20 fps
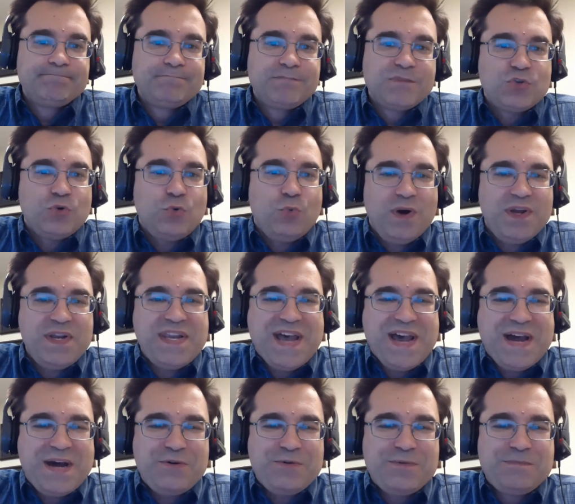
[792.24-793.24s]
So what
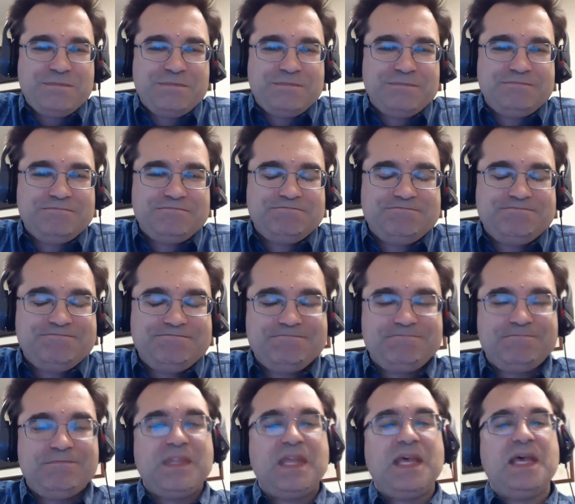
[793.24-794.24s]
now?
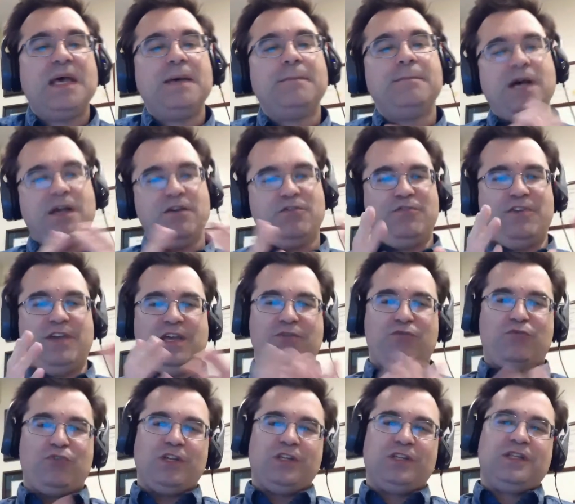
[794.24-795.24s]
My
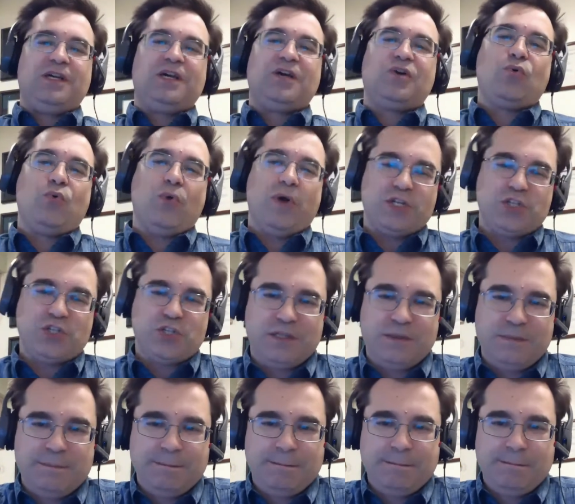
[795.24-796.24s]
favorite
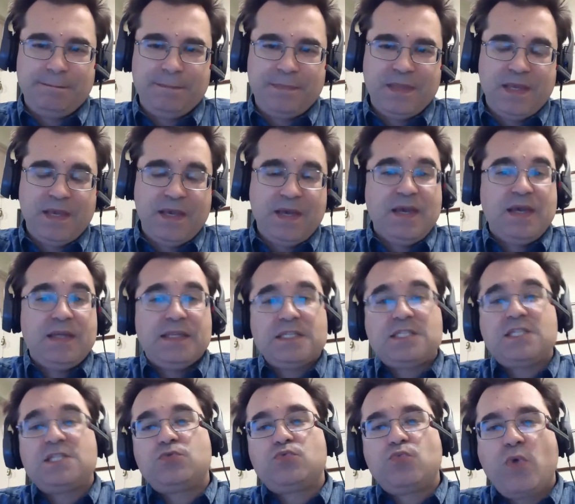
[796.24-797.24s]
question.
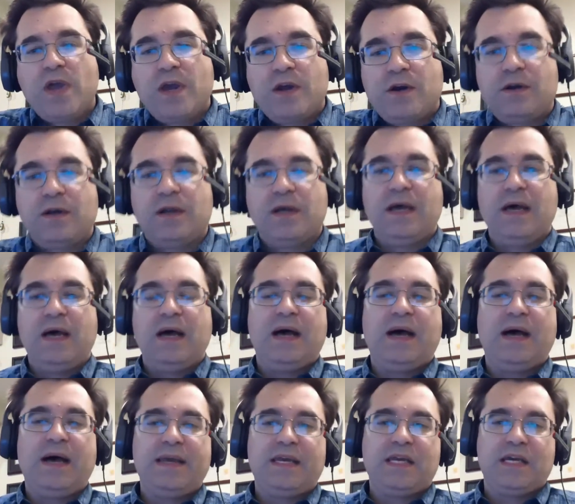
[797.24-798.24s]
This is where
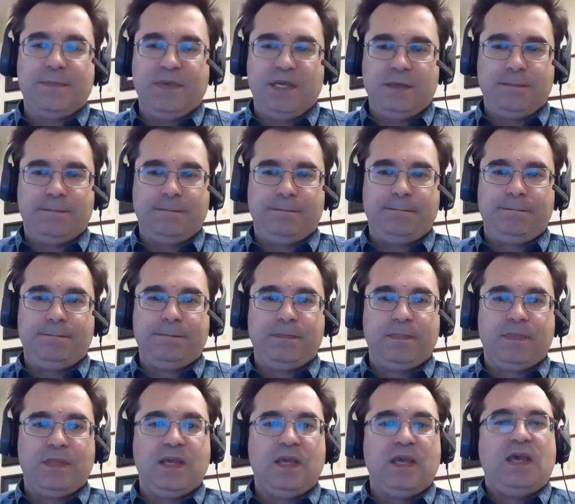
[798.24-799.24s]
I come
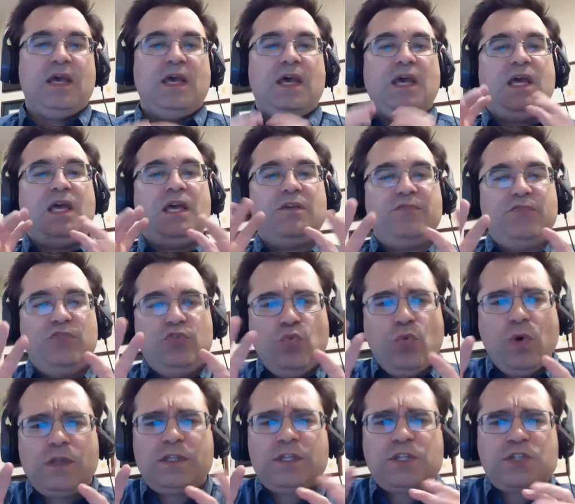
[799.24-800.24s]
in. If you
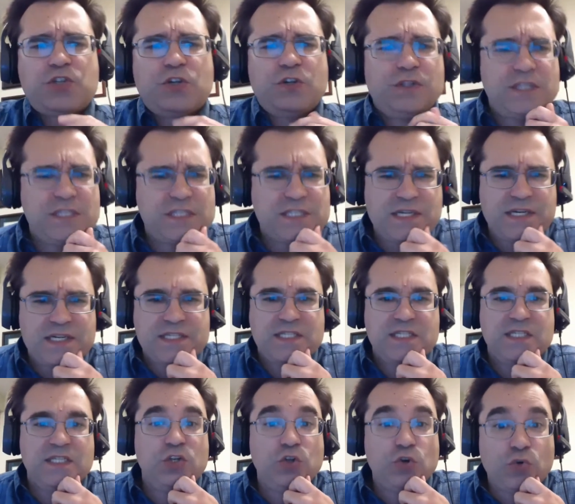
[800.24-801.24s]
want to start
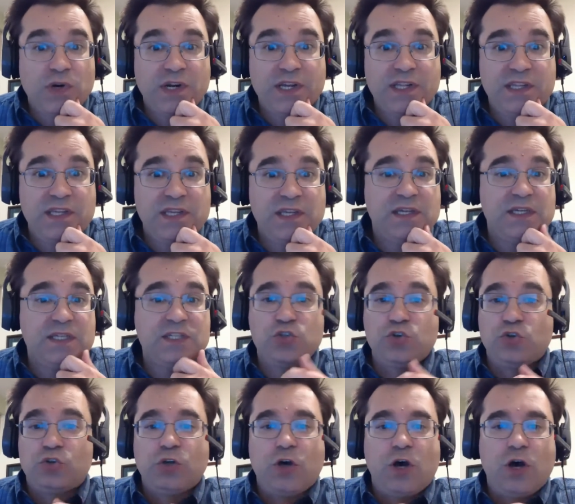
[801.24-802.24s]
discussing your ideas,
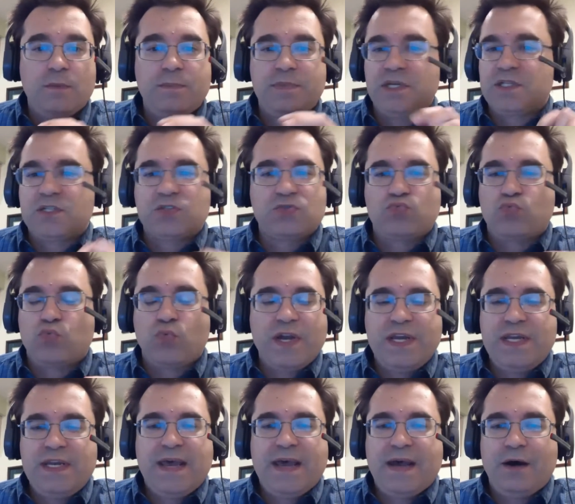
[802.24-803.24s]
your topics
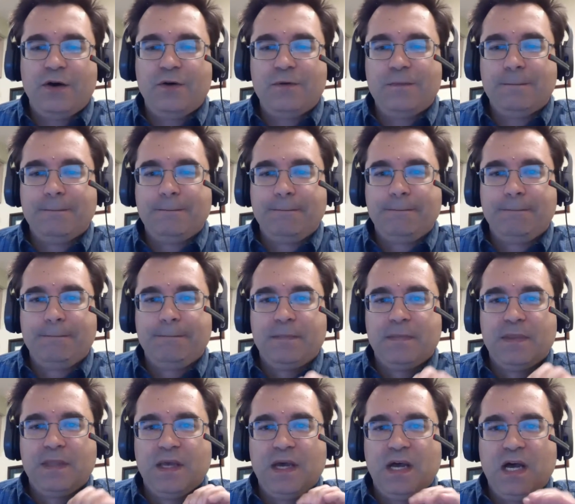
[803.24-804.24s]
right now,
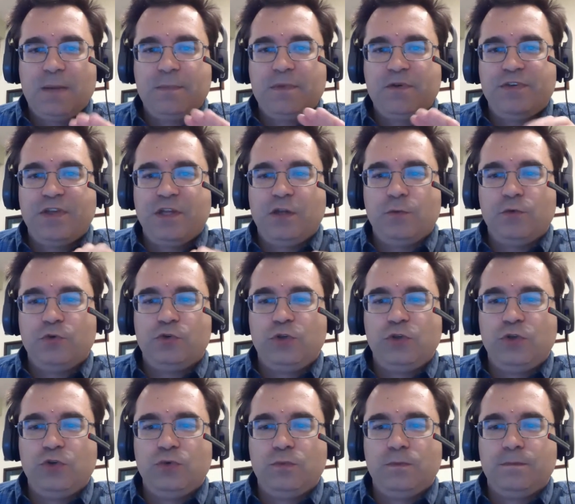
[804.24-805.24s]
I'm available
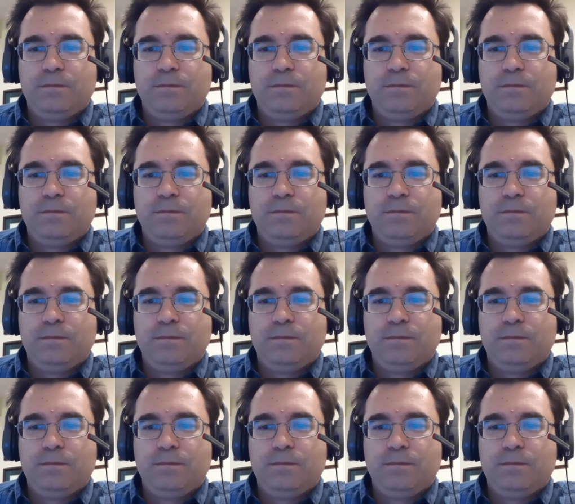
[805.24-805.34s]
to you.